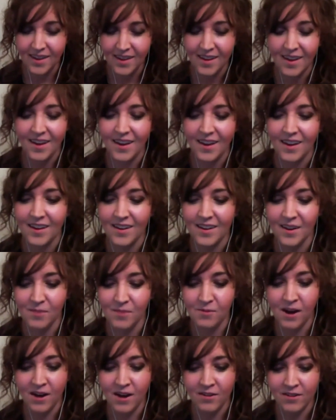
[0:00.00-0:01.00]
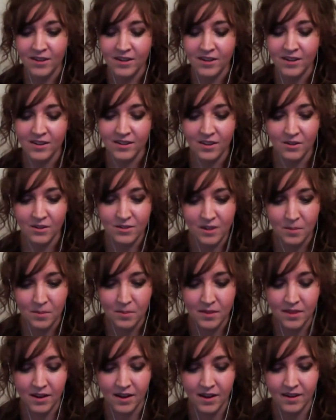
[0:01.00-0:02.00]
And Ryan O'Neal goes up
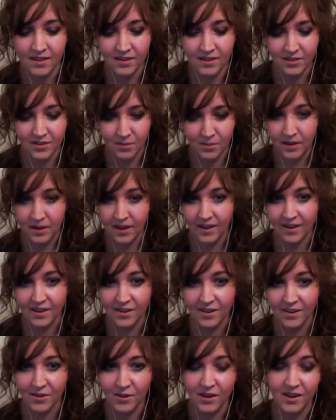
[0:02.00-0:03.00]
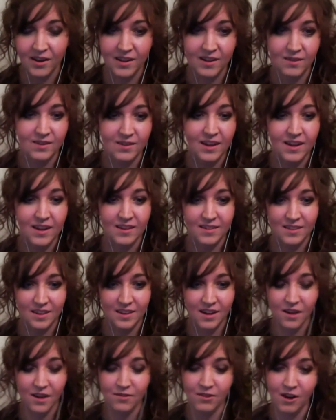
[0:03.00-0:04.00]
in there, and there's a piano, and he takes the
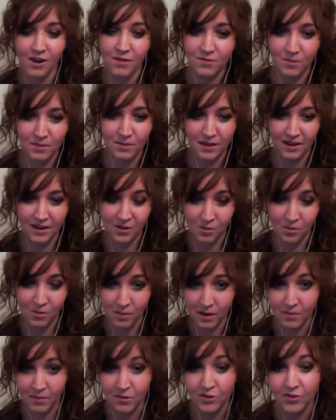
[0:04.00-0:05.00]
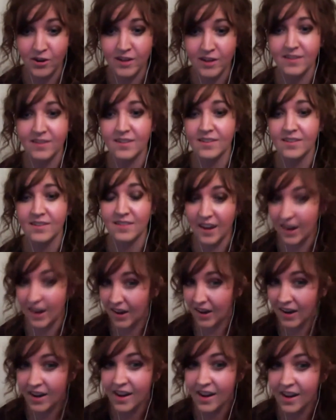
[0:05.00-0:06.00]
cover off the piano, and Barbara Streisand is
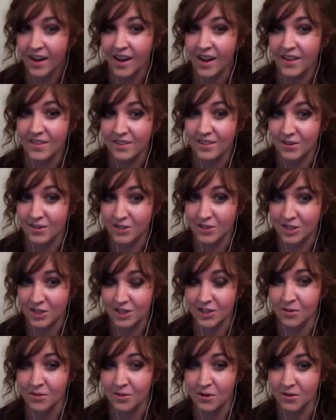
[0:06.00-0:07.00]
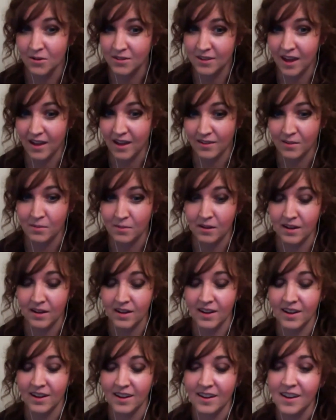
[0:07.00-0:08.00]
there. And so she quotes
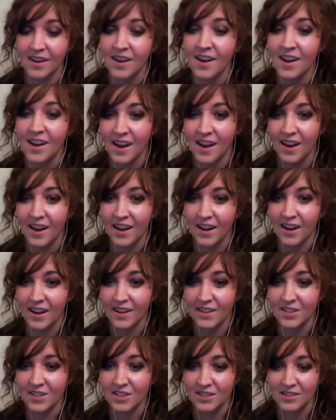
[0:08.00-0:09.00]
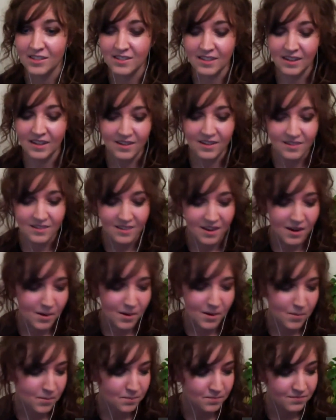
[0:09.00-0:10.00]
Casablanca, and she sings
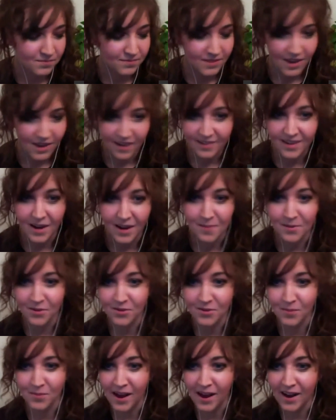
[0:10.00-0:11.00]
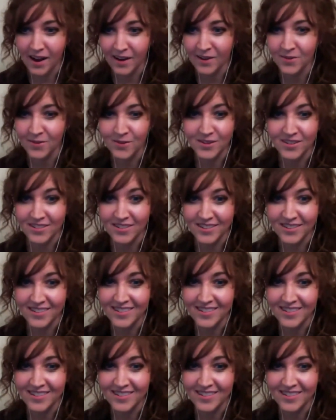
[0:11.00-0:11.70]
As Time Goes By, which is